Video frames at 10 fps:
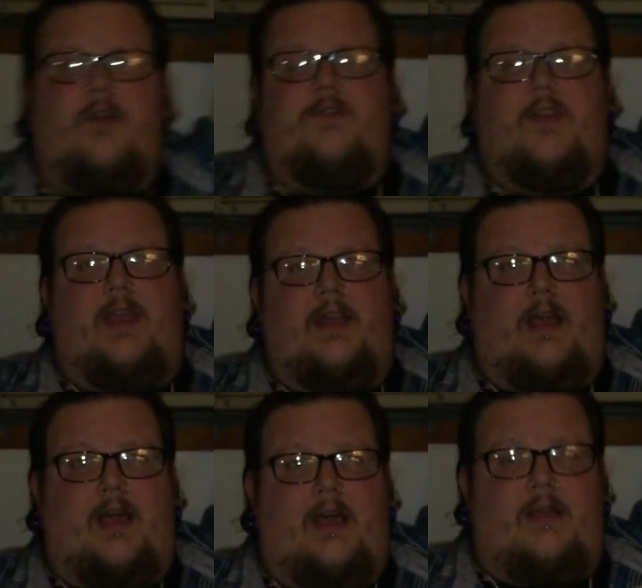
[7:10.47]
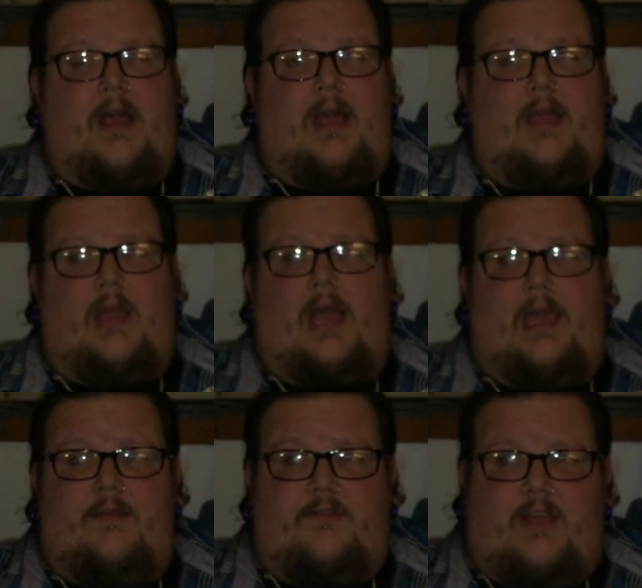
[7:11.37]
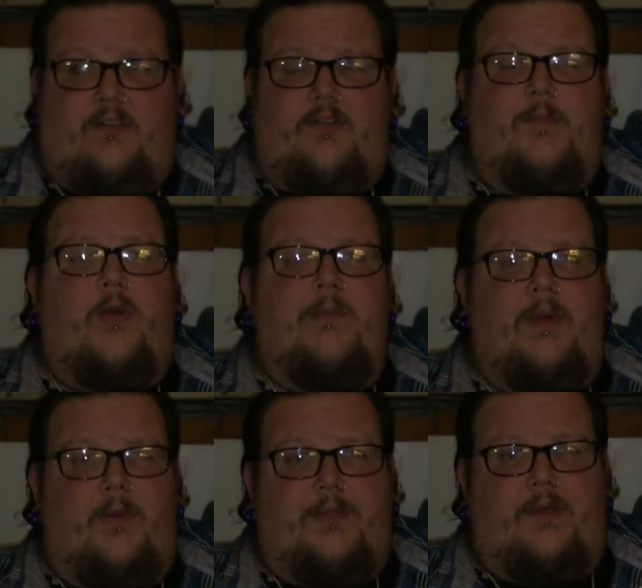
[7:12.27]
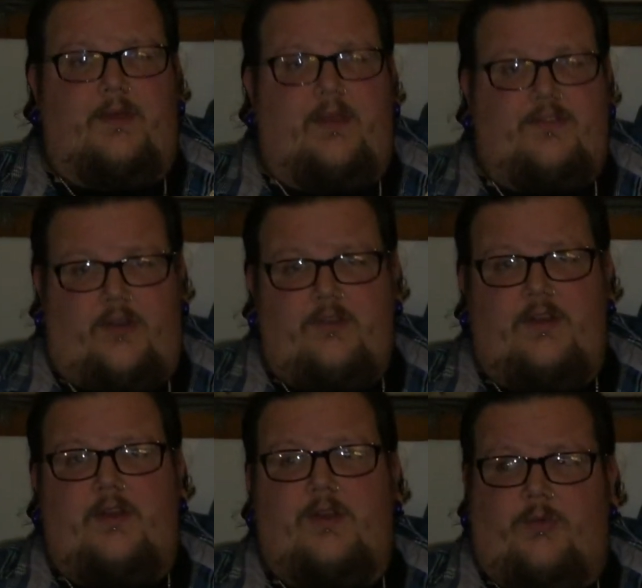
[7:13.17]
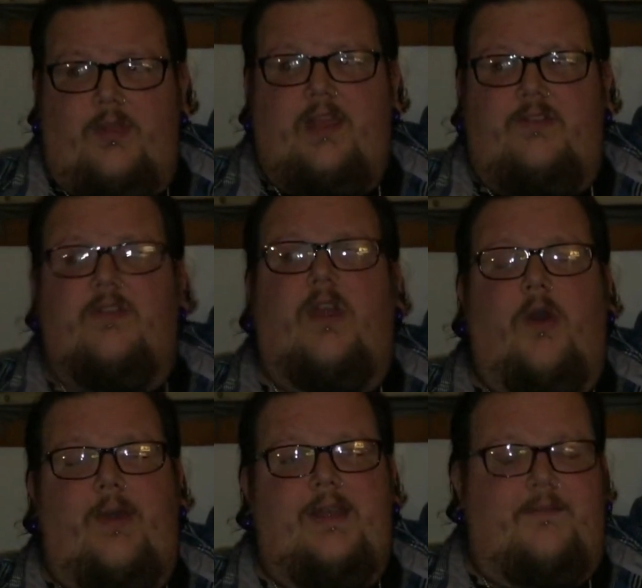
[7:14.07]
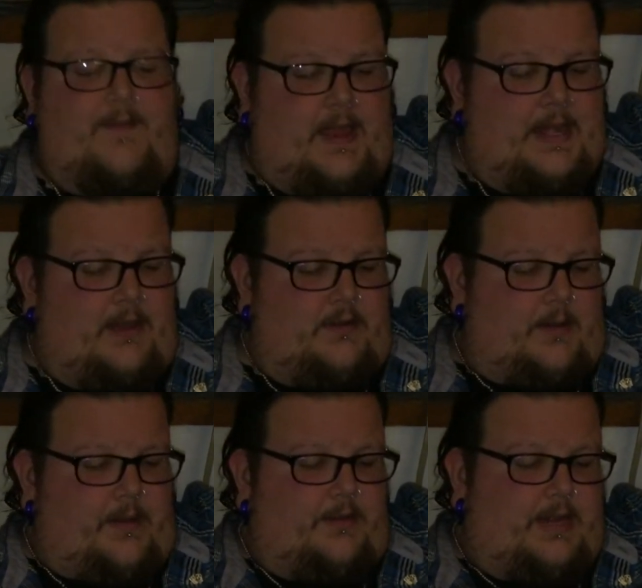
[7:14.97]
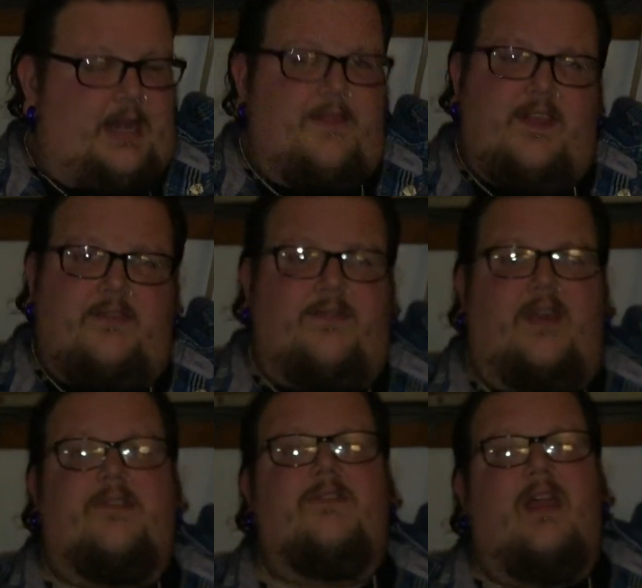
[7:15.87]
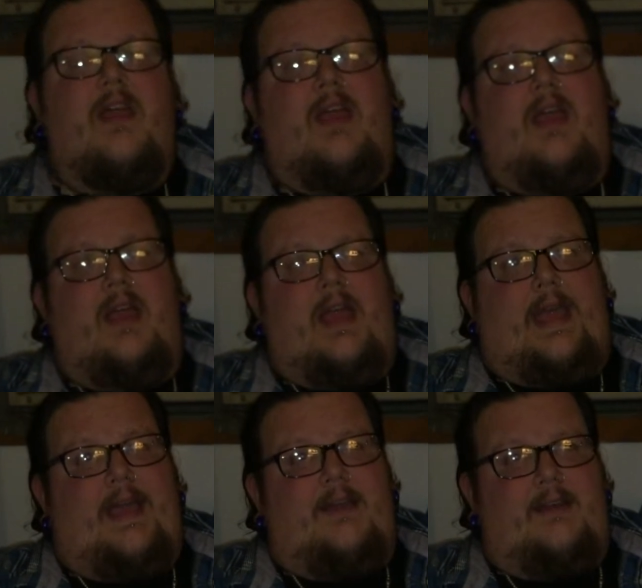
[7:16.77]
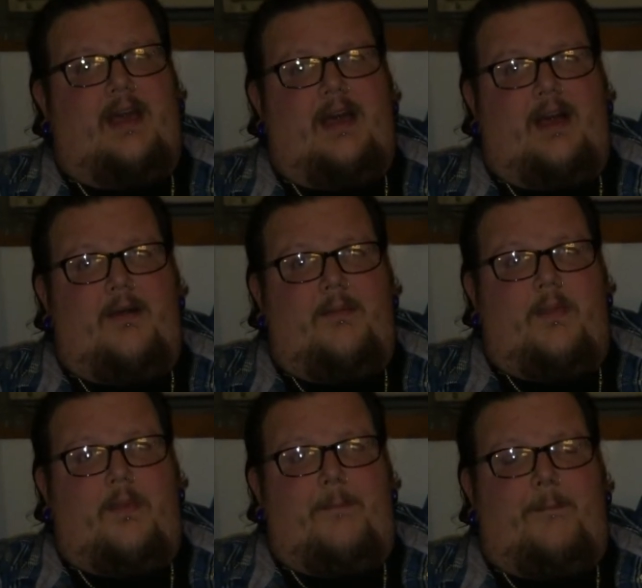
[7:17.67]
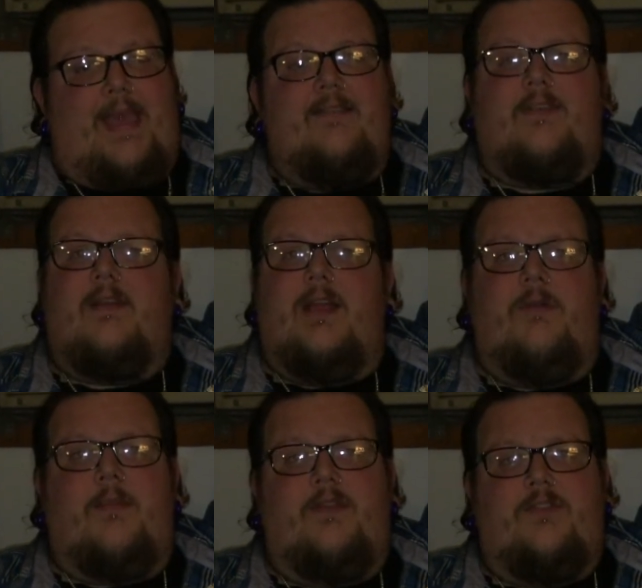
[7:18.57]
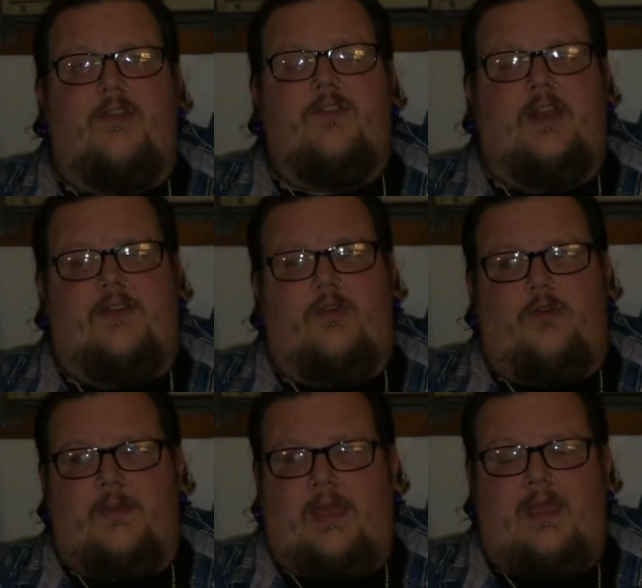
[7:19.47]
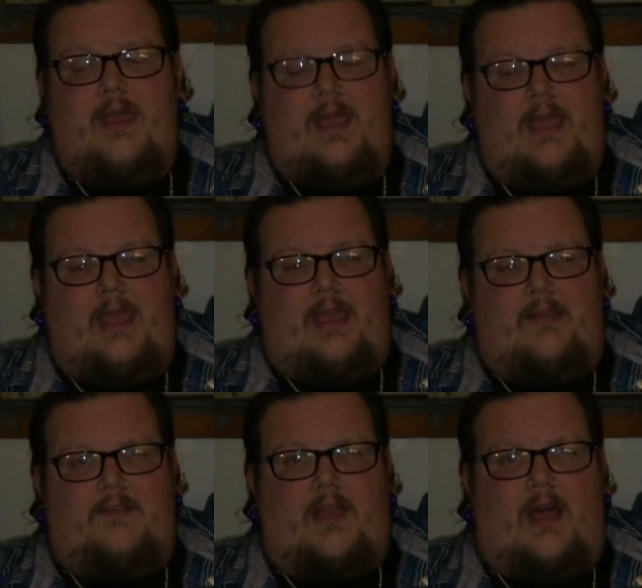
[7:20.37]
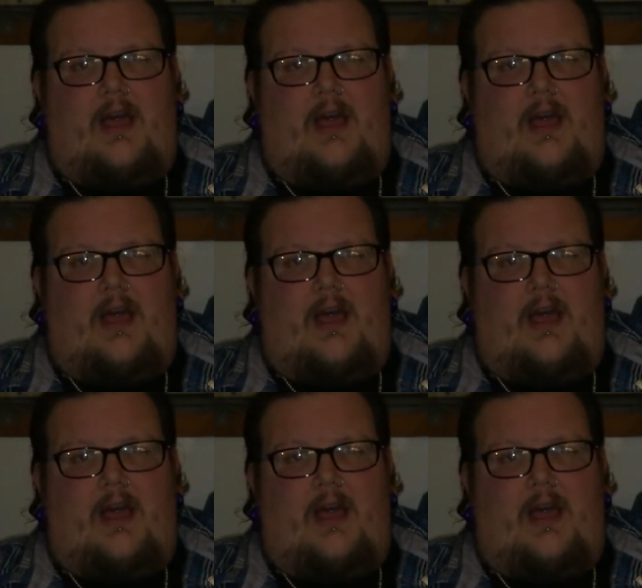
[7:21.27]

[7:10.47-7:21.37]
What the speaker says: worse. And I scheduled an appointment with a surgeon to go in to find out about getting this fixed. And basically what my surgeon had told me is